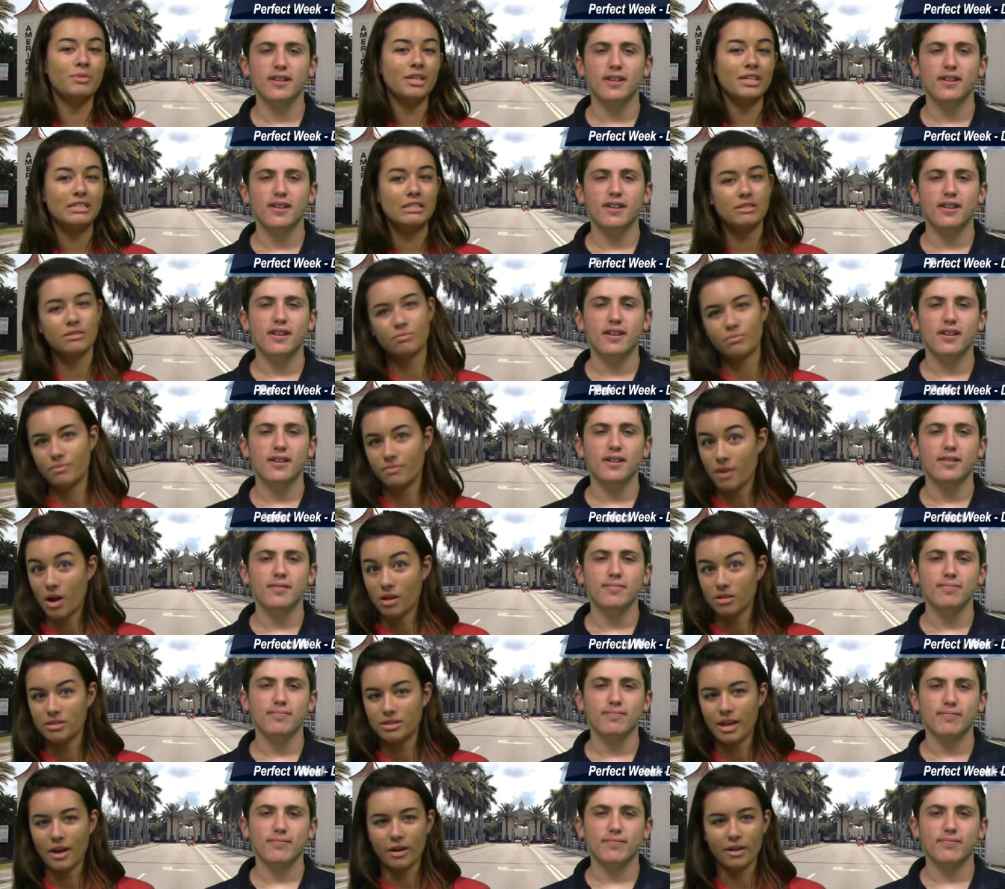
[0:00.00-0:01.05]
Speaker 1: Beats
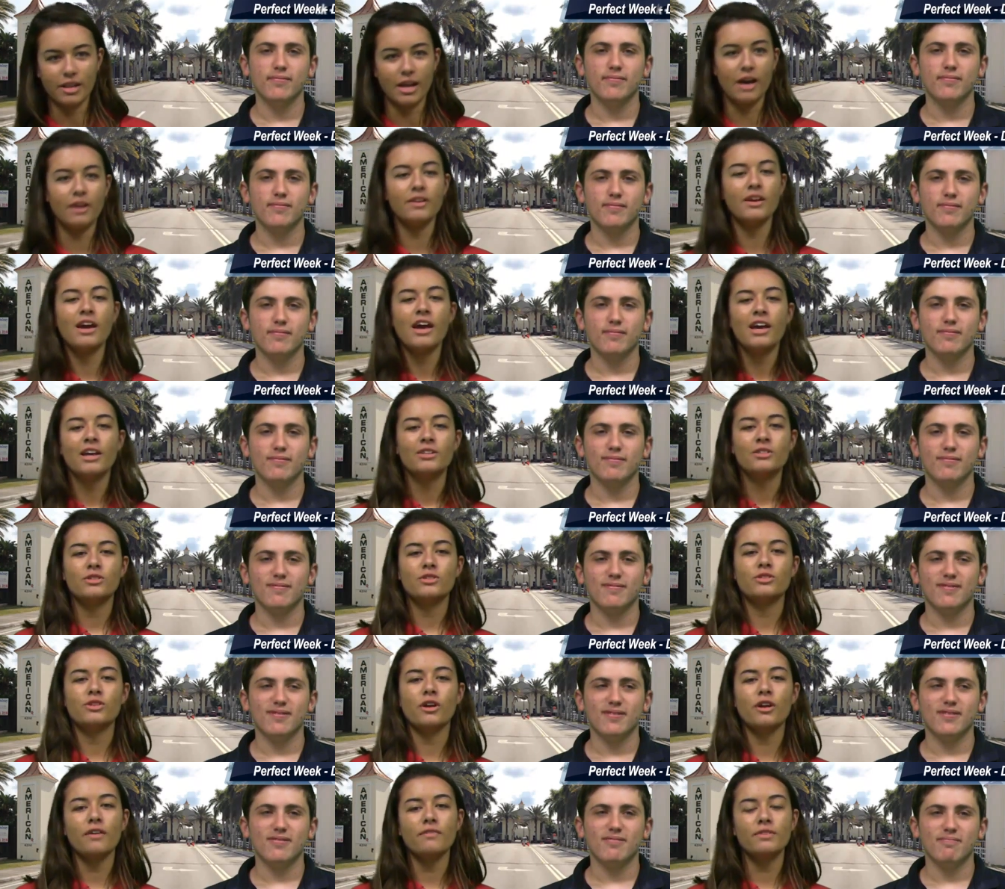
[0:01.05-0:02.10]
on SoundCloud. To
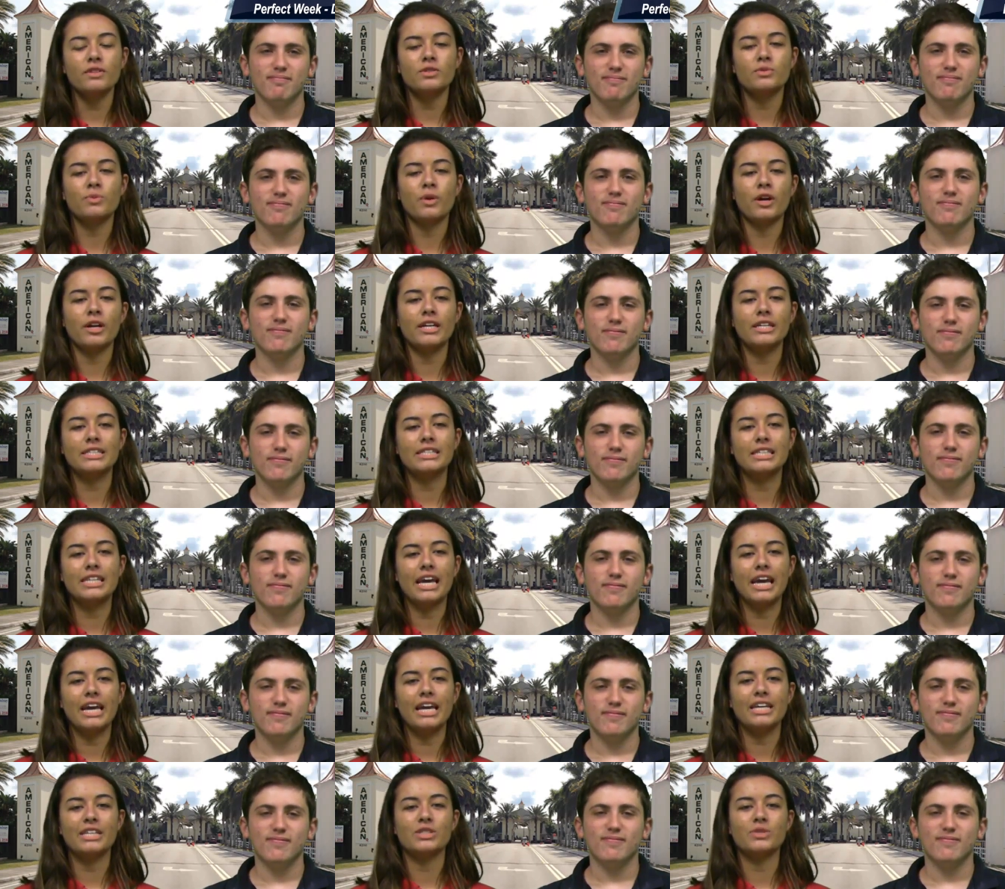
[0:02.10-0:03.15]
start off this morning,
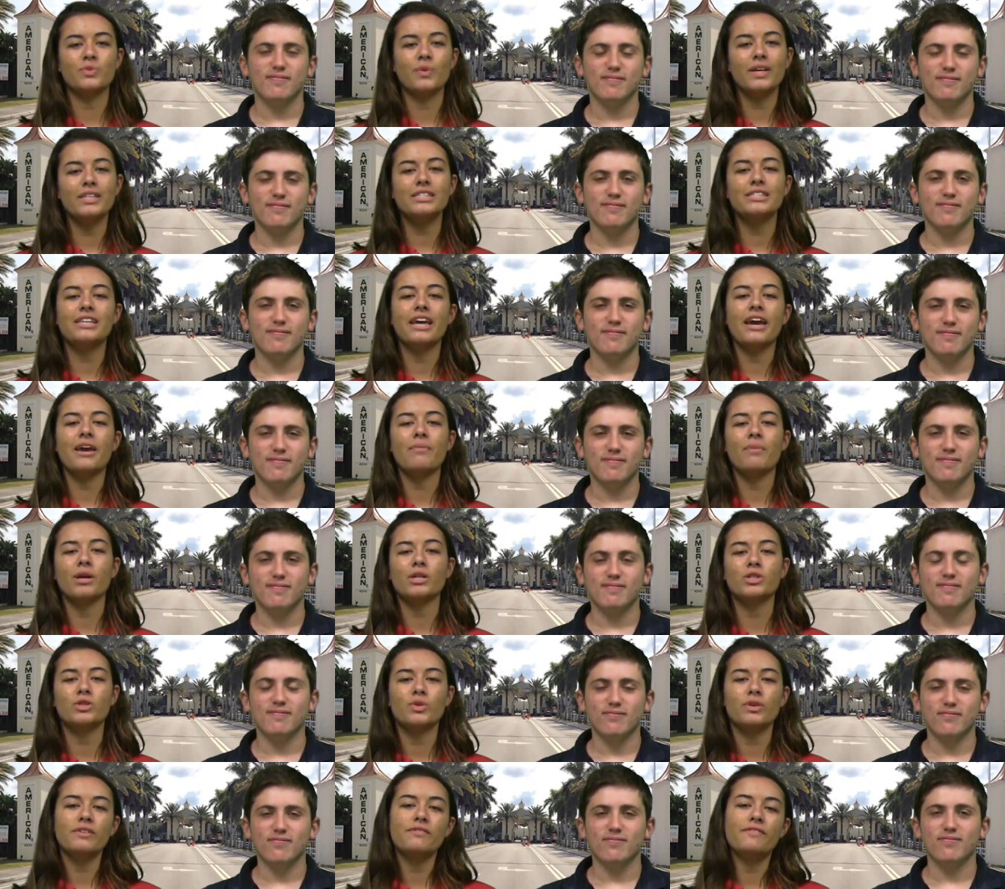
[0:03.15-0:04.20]
today is Wednesday,
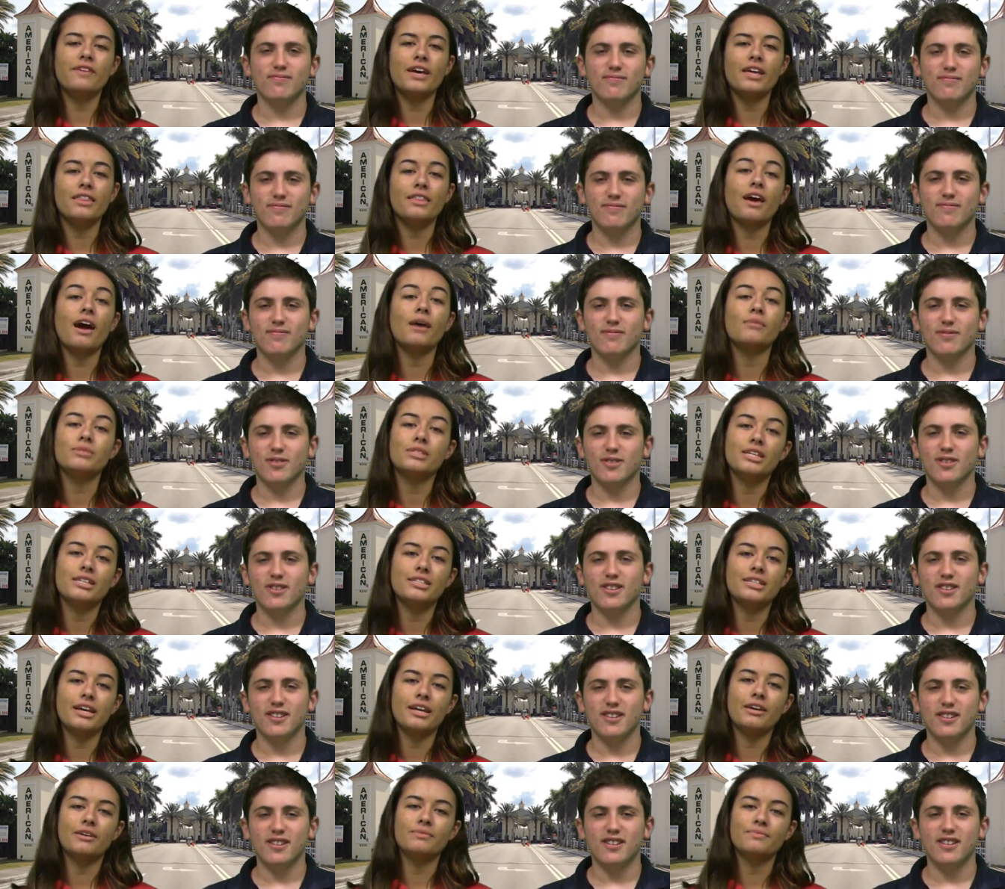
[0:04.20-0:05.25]
March 25th. I'm
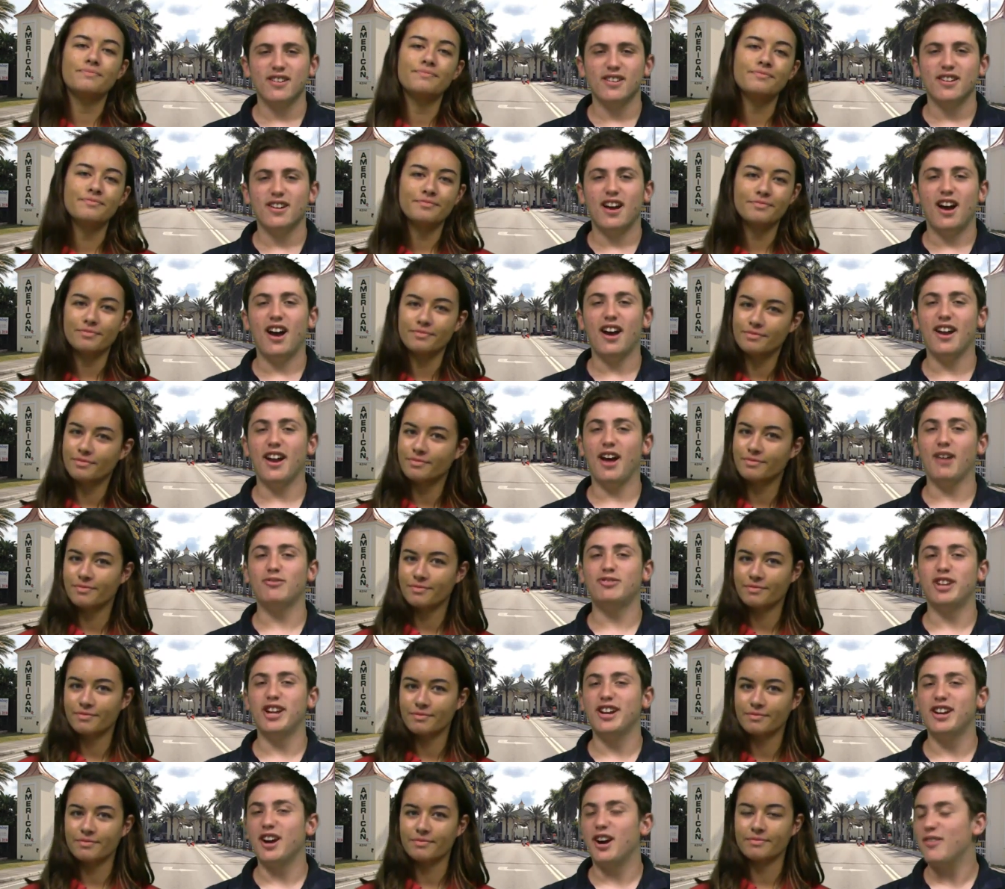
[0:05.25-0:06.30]
Santana.
Speaker 2: And I'm
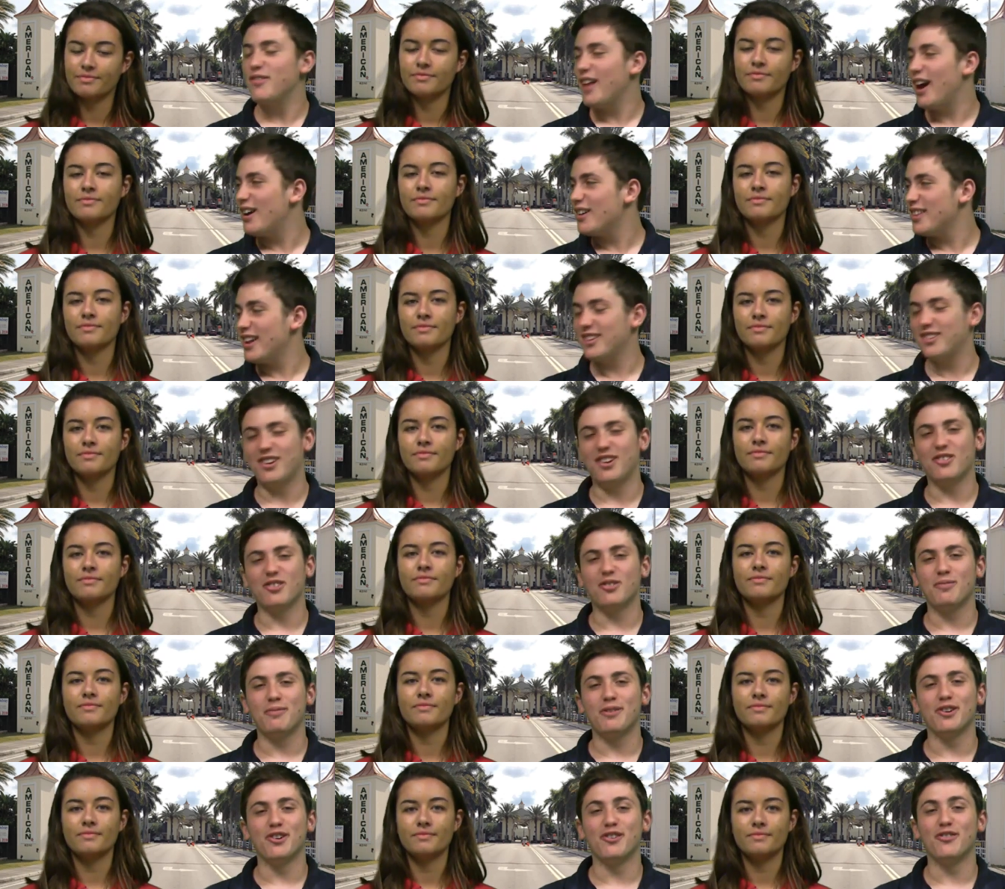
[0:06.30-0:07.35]
Jacob. That, that song was
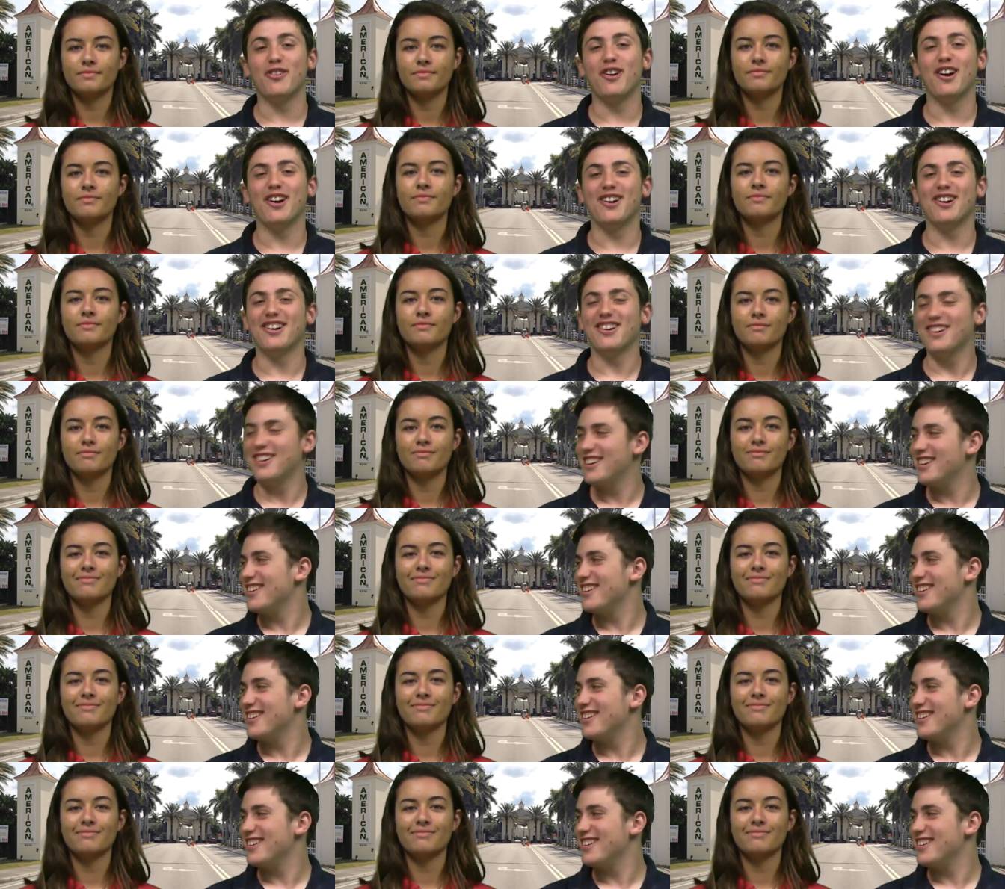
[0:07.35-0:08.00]
pure fire.